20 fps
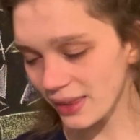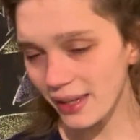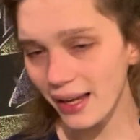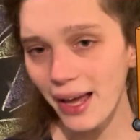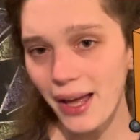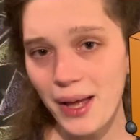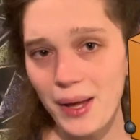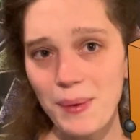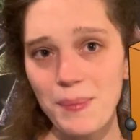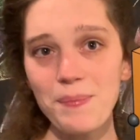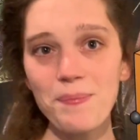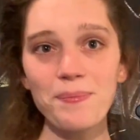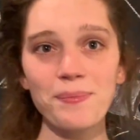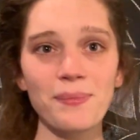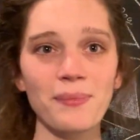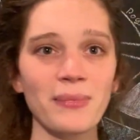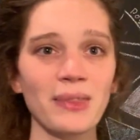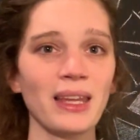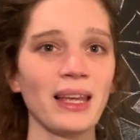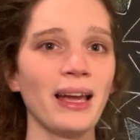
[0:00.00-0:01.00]
And
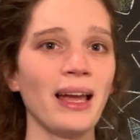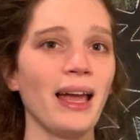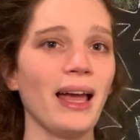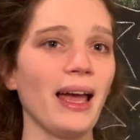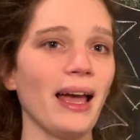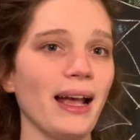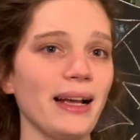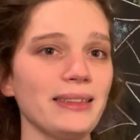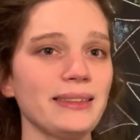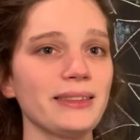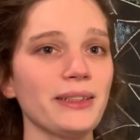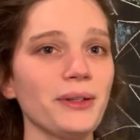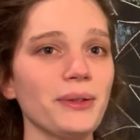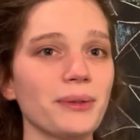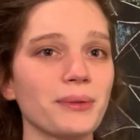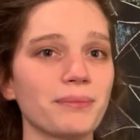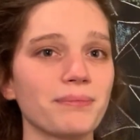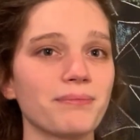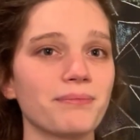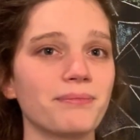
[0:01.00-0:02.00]

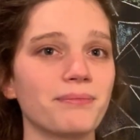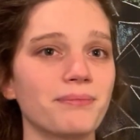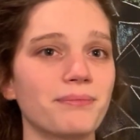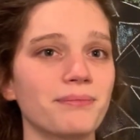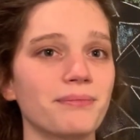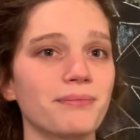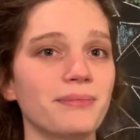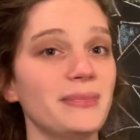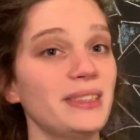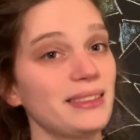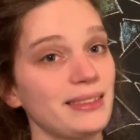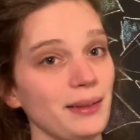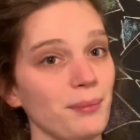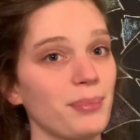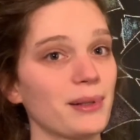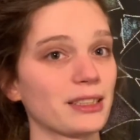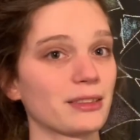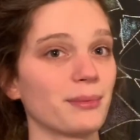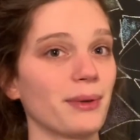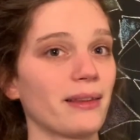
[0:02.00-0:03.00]
so the
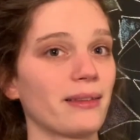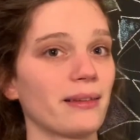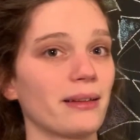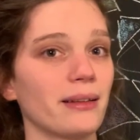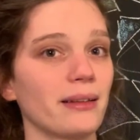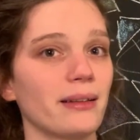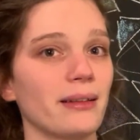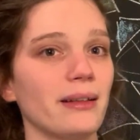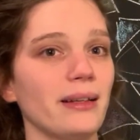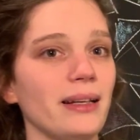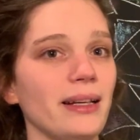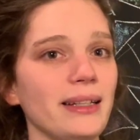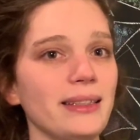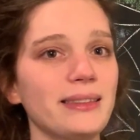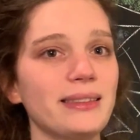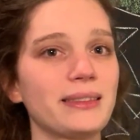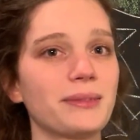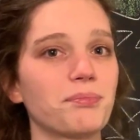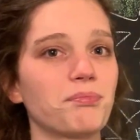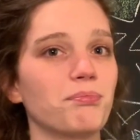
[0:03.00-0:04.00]
simplex method,
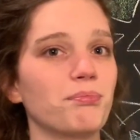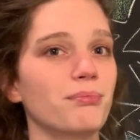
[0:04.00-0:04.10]
it's